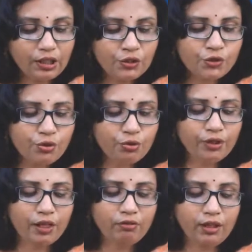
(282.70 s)
So
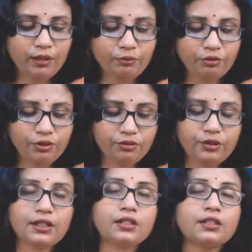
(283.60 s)
now I am going to
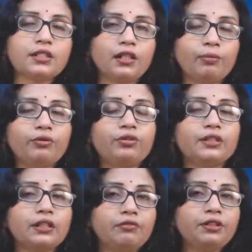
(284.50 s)
discuss about the
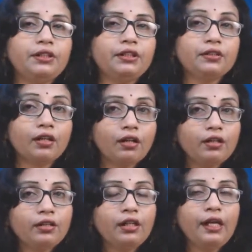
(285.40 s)

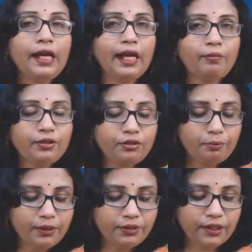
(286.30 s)
73rd
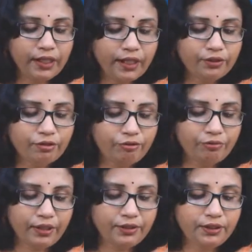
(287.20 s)
Amendment Act of
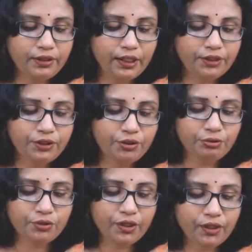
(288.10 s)

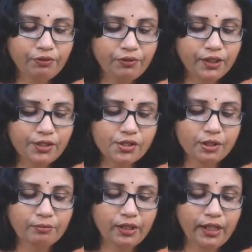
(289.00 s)
1992, significance
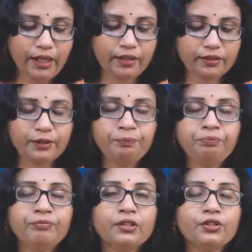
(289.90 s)
of the act.
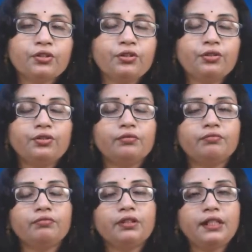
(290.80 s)

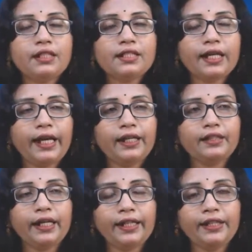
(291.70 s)
So, this
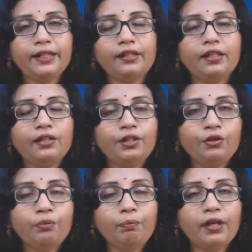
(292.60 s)
act added a
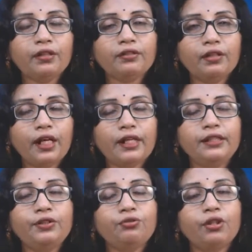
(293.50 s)
new Part
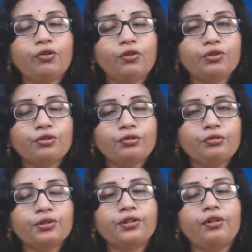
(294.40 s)
9 to the
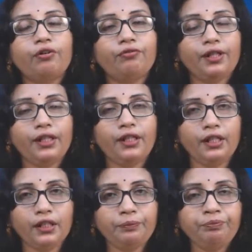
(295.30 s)
Constitution of
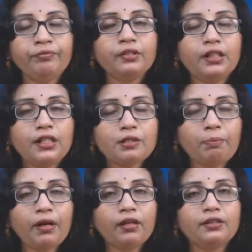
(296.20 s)
India. This
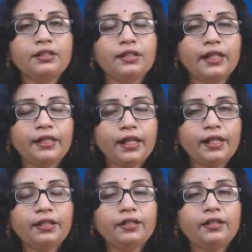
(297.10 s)
part is
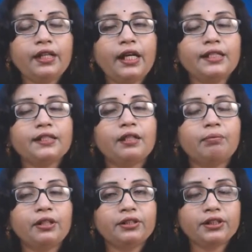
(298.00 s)
entitled as the
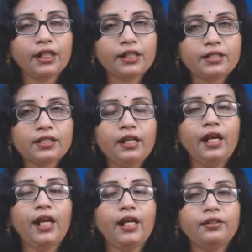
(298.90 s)
Panchayats
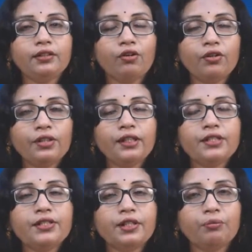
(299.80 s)
and
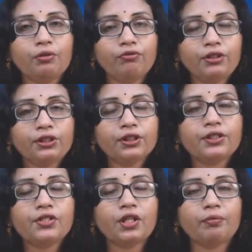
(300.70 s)
contains the
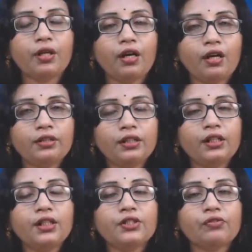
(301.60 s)
provisions of the
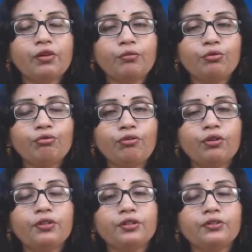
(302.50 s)
articles from
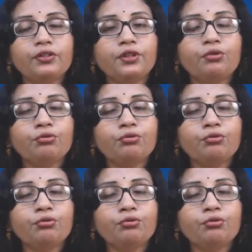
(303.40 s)
243 to